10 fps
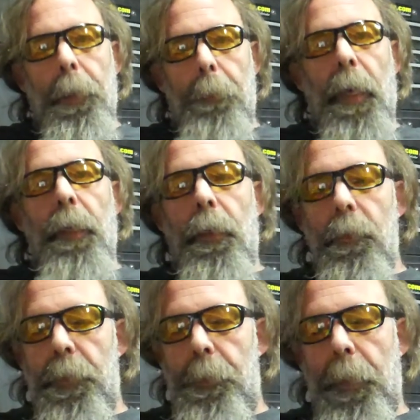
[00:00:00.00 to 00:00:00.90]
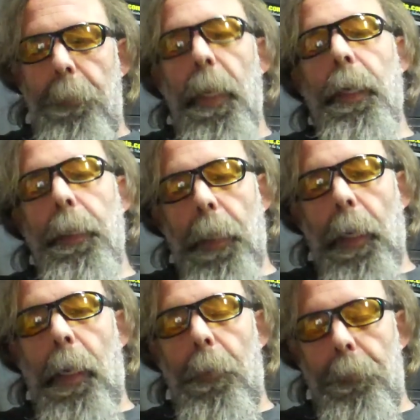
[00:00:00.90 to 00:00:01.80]
you might lose me, but
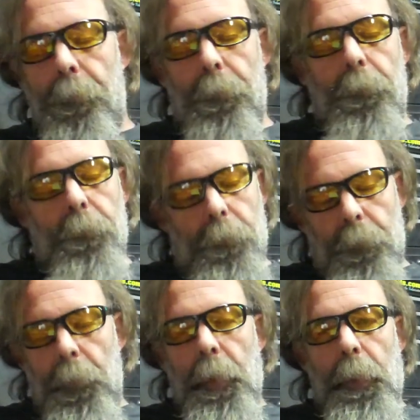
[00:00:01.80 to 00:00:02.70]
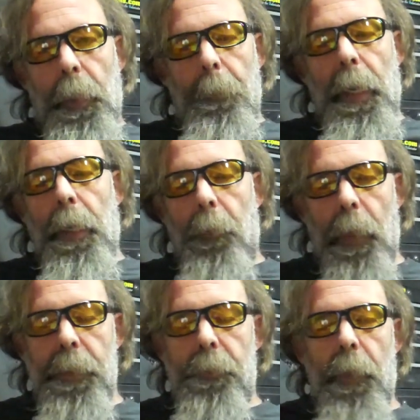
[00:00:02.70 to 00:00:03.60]
I'll come back and
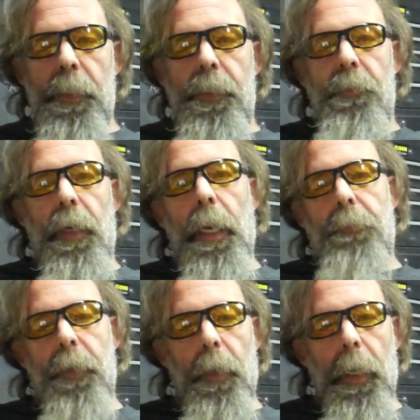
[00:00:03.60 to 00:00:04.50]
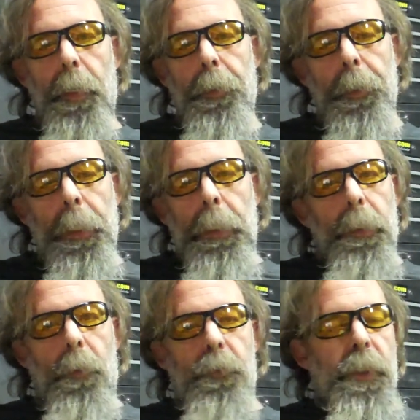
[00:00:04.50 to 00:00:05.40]
watch the rest of it after I
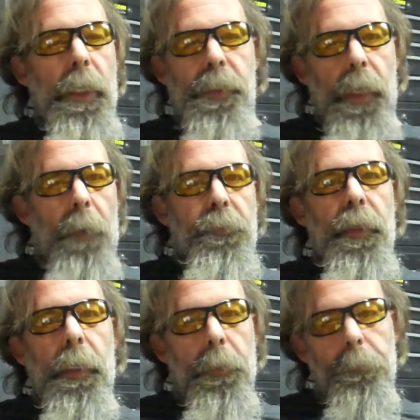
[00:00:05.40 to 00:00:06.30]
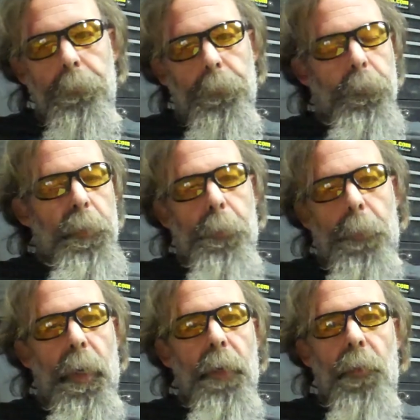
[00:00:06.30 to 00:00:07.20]
go chase off the
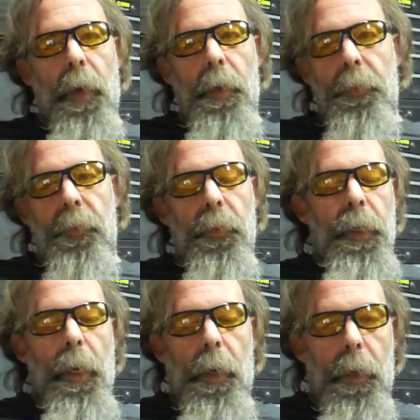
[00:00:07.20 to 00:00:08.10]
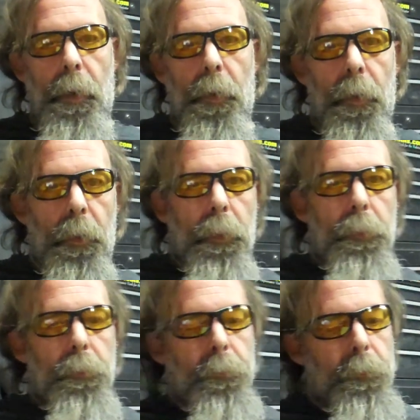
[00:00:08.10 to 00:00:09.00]
bunny running through the yard, or
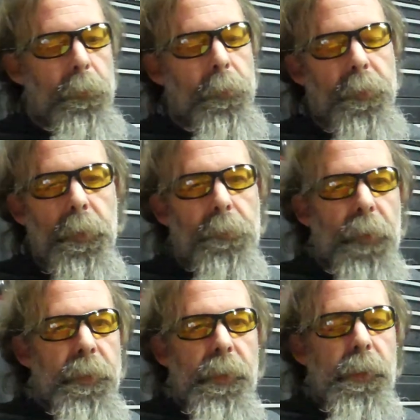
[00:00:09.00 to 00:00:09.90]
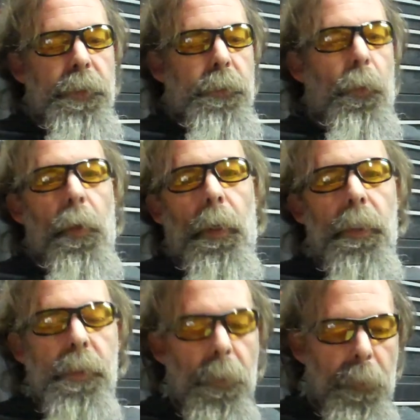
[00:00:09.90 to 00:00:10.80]
if I see a squirrel
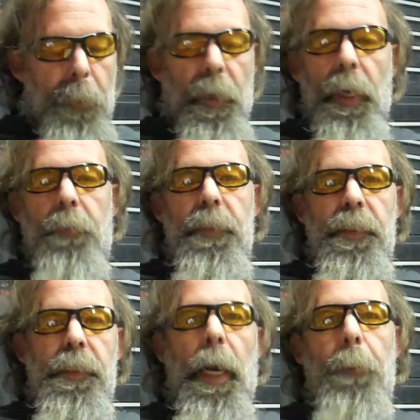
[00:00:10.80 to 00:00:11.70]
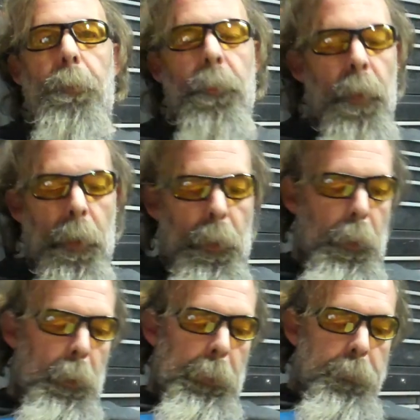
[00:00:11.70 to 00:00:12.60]
or something, I might have to stop and
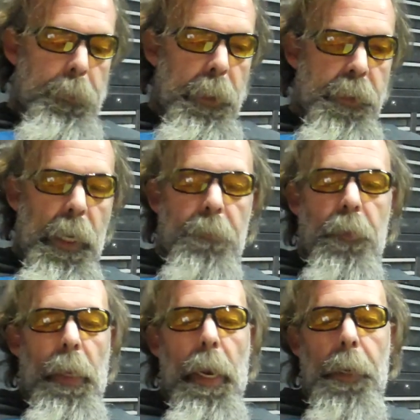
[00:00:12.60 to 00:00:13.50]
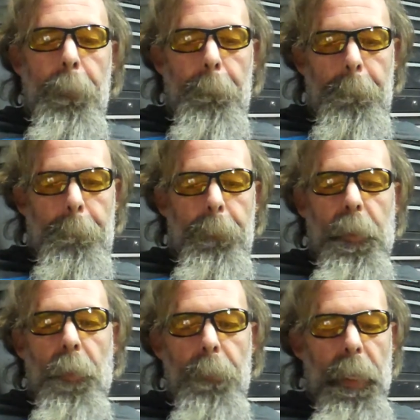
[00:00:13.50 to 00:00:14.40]
chase after that and
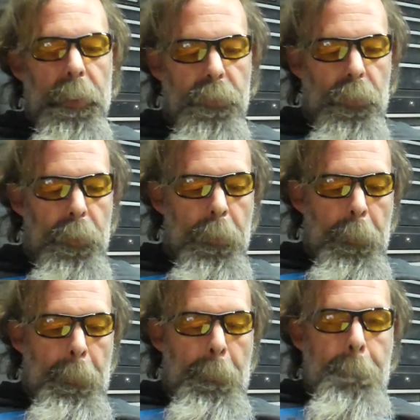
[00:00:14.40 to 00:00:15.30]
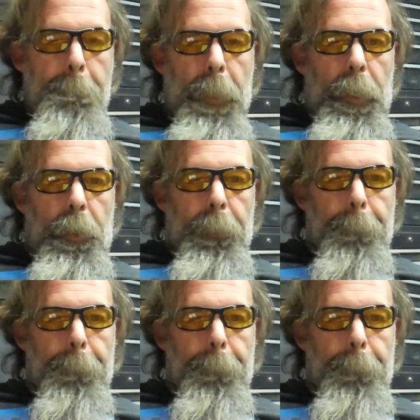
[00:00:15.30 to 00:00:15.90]
come back to it. But